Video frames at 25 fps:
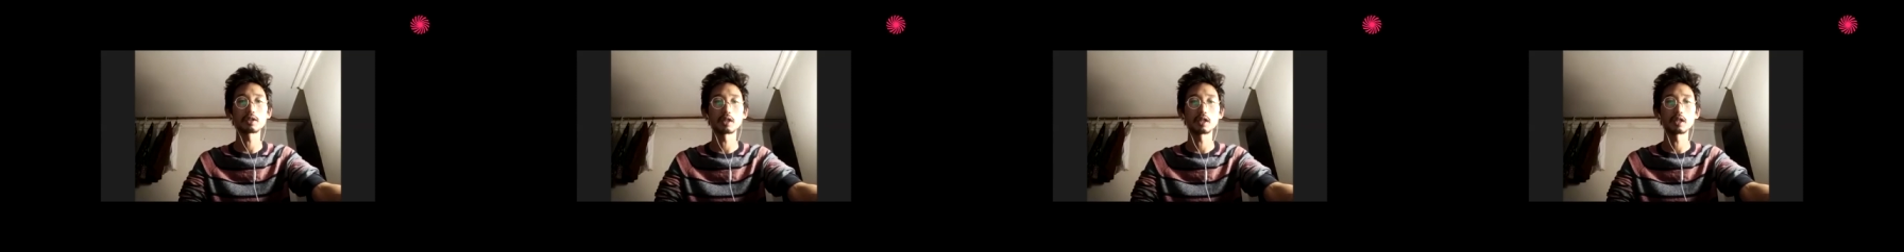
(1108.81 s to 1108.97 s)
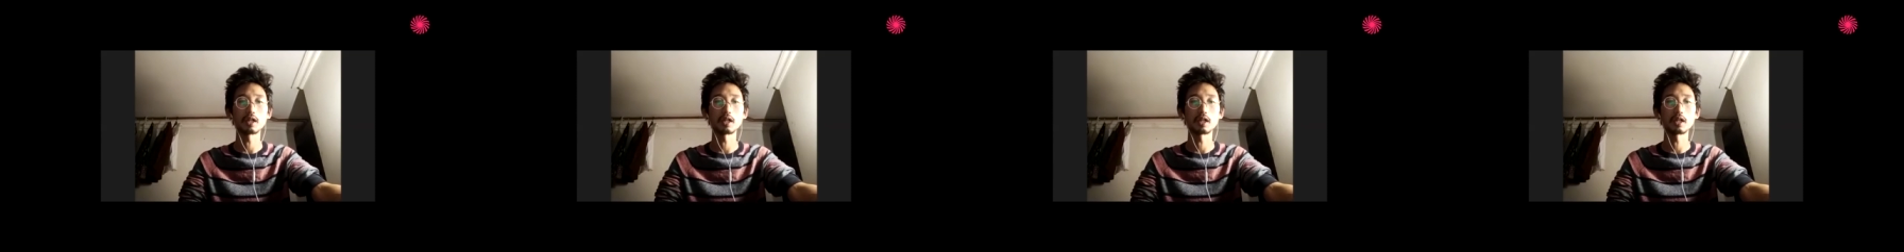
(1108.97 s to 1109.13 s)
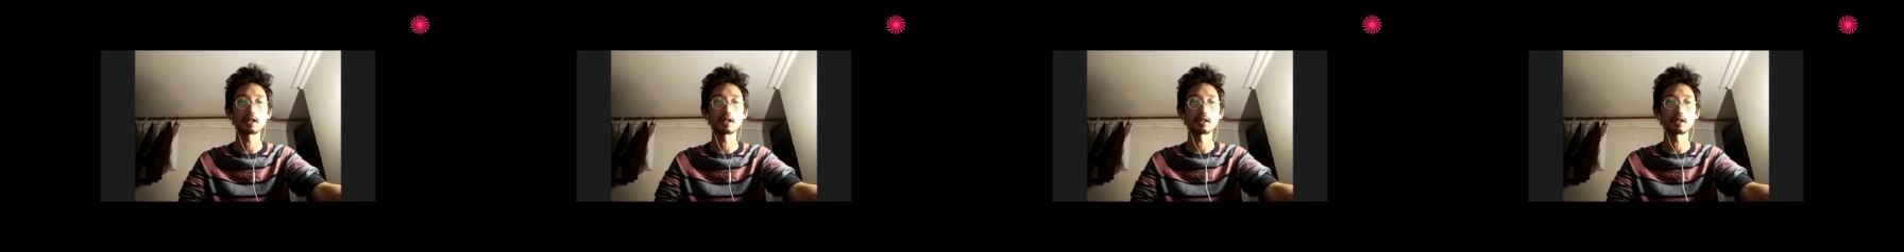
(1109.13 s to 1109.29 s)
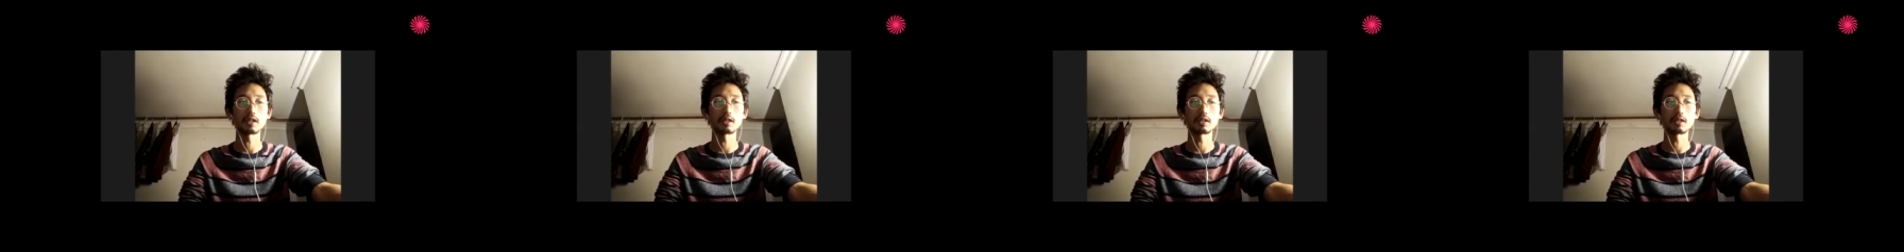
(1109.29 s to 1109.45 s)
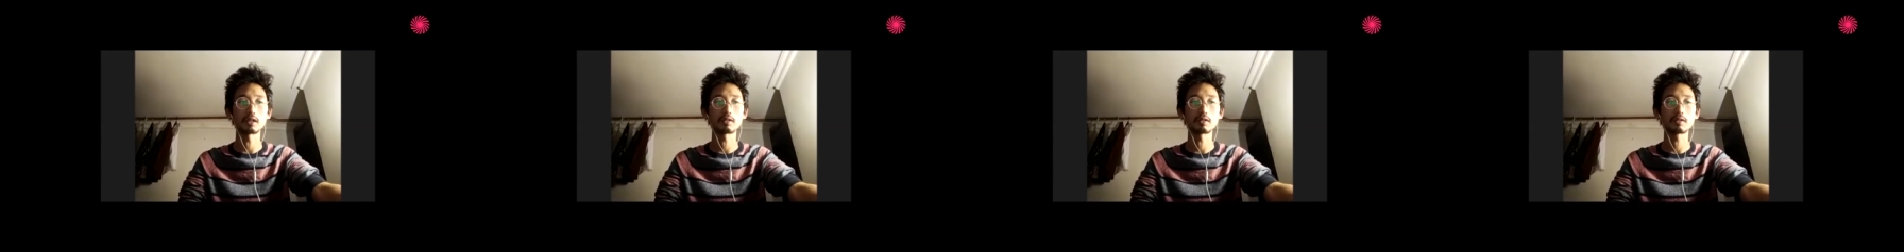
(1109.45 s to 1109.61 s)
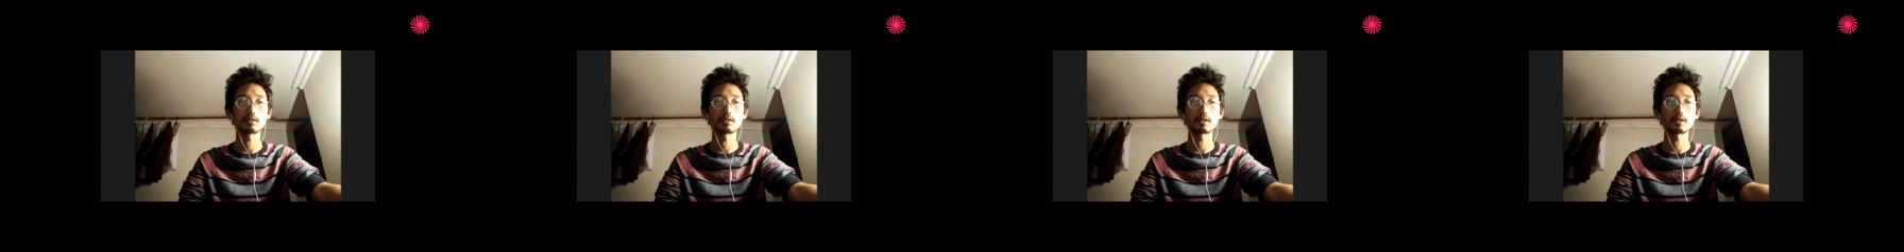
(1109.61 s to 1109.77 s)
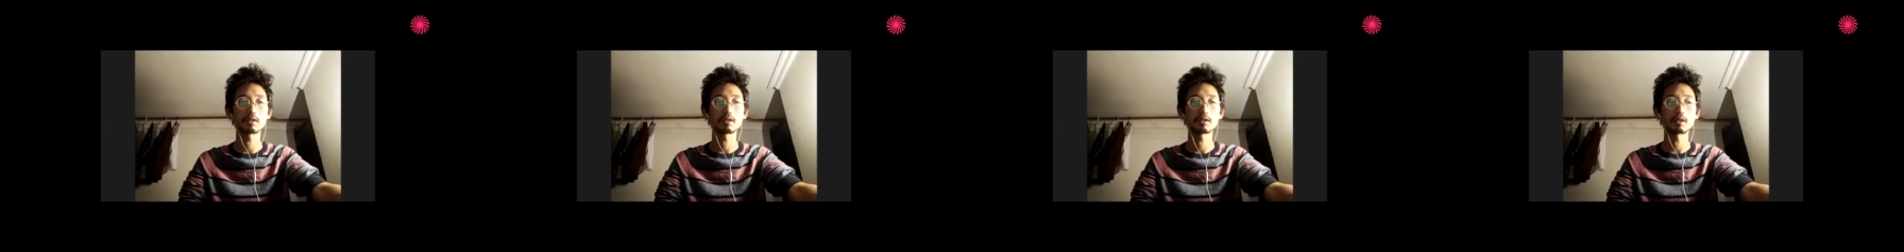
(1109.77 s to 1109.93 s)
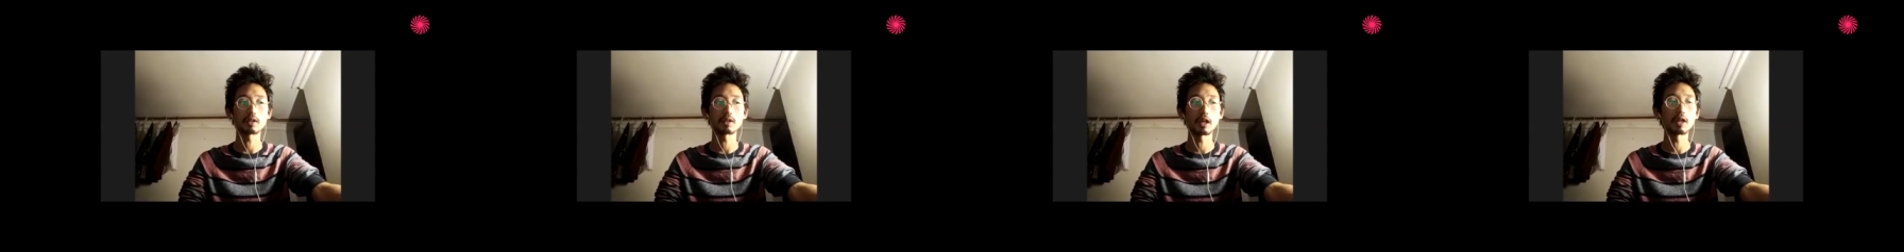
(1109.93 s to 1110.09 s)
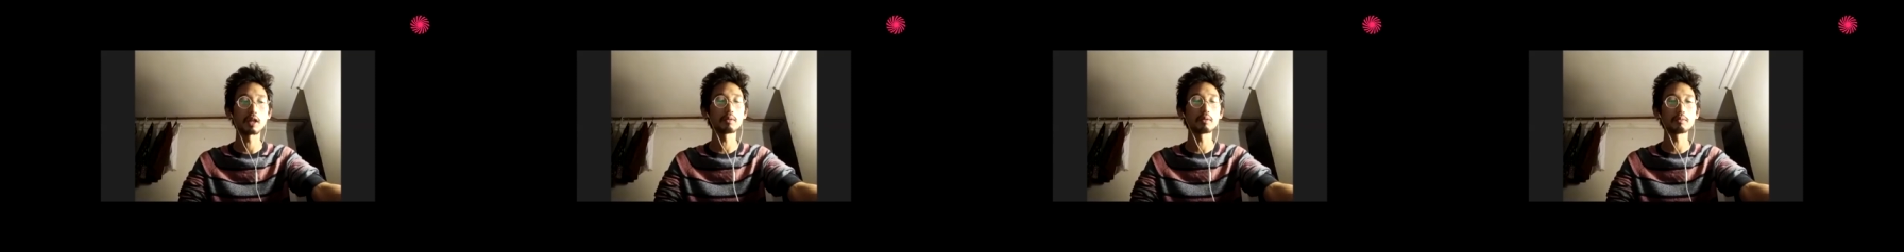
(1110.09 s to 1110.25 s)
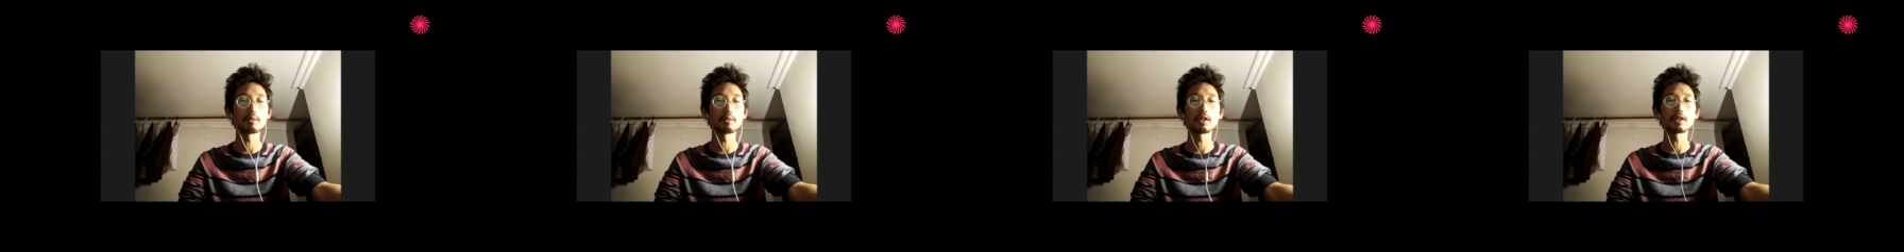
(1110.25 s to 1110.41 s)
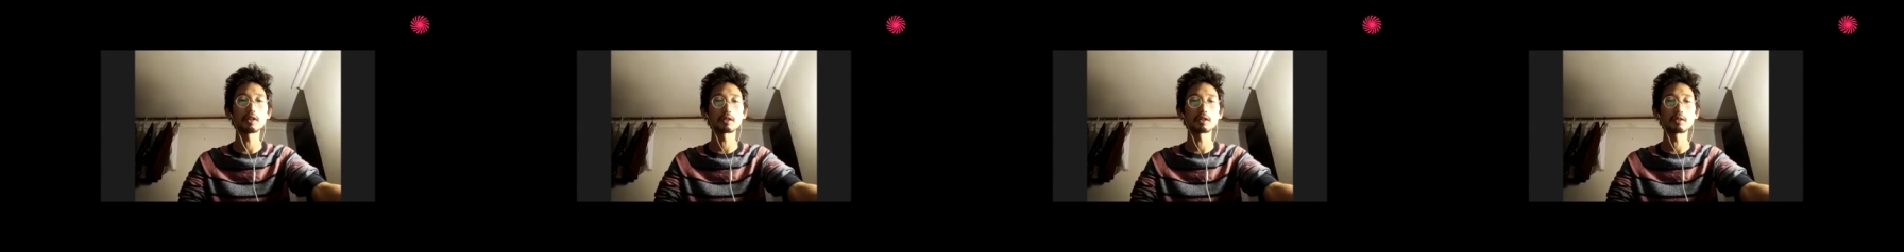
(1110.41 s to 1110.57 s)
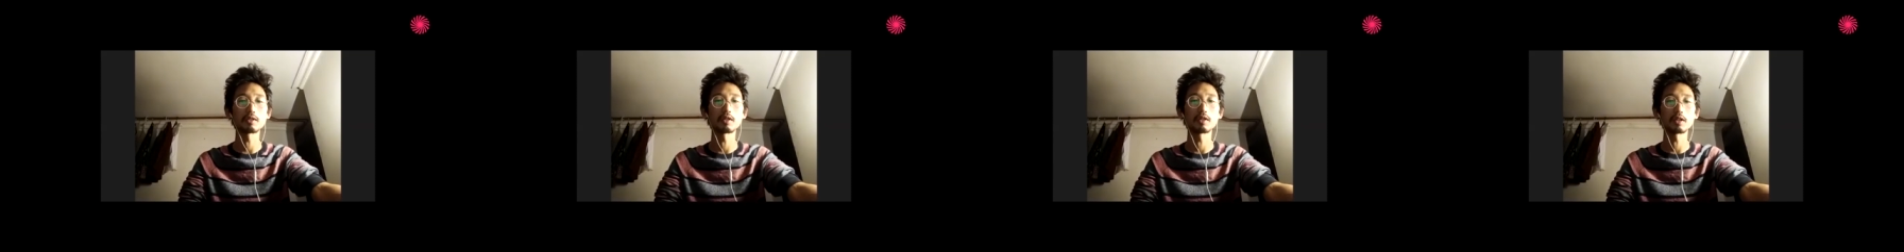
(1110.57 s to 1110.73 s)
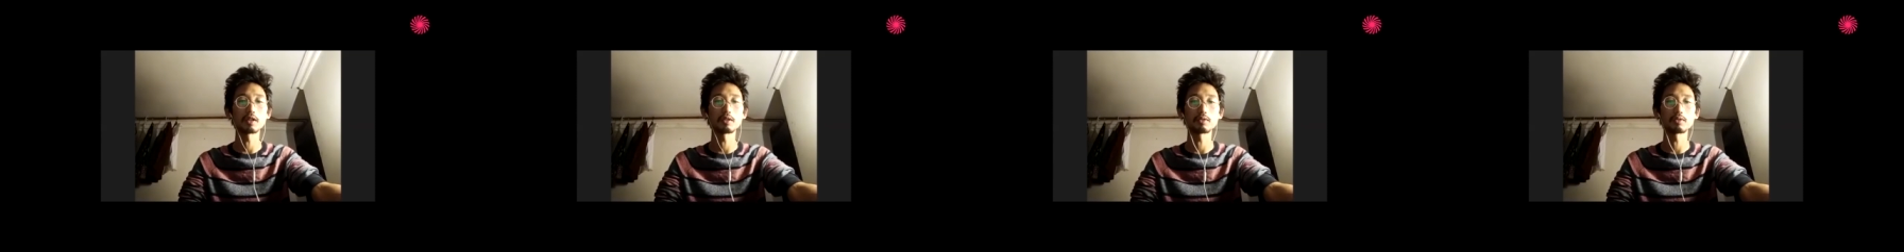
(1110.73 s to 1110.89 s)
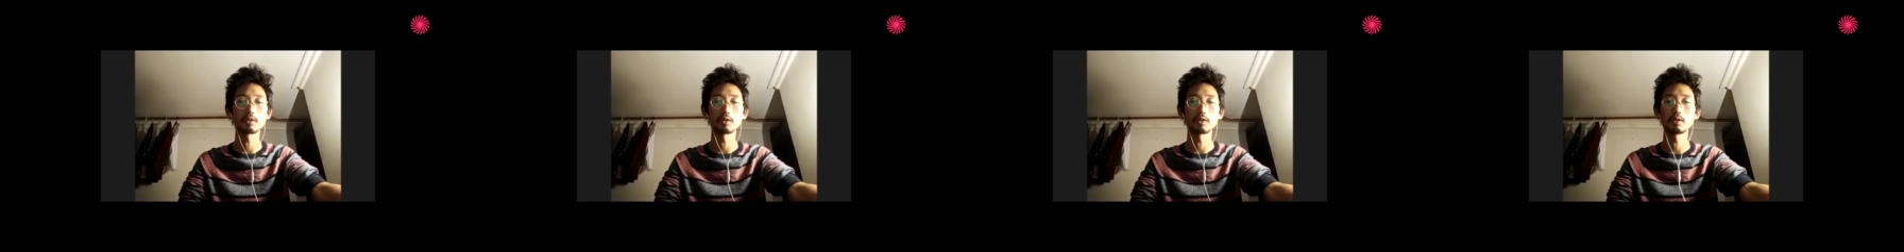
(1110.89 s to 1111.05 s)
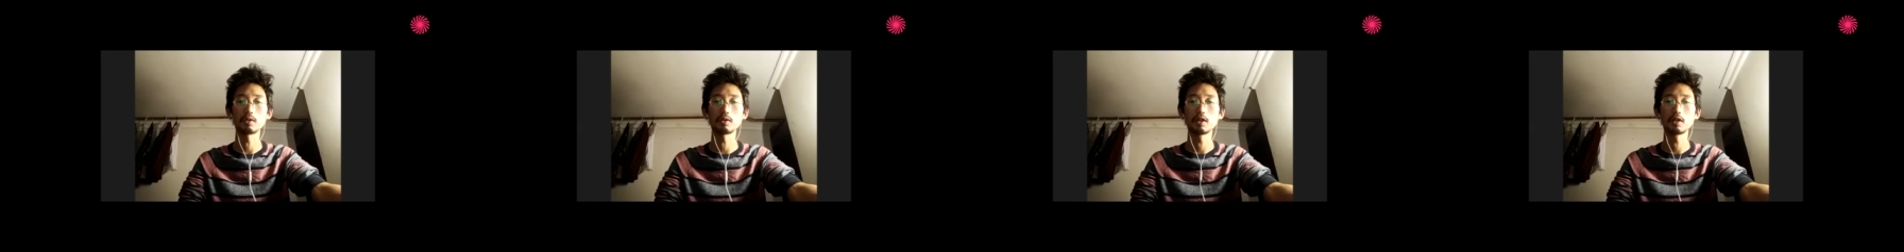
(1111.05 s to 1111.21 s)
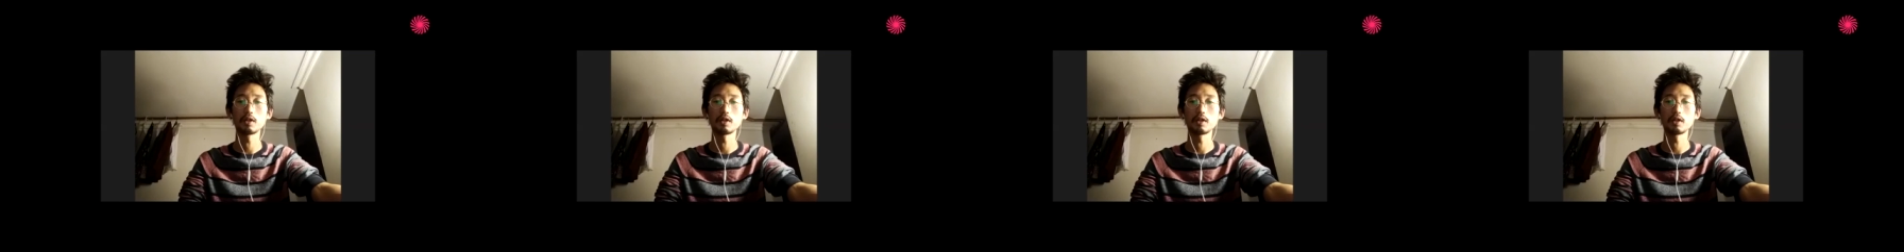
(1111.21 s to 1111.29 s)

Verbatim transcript: and I, I am very grateful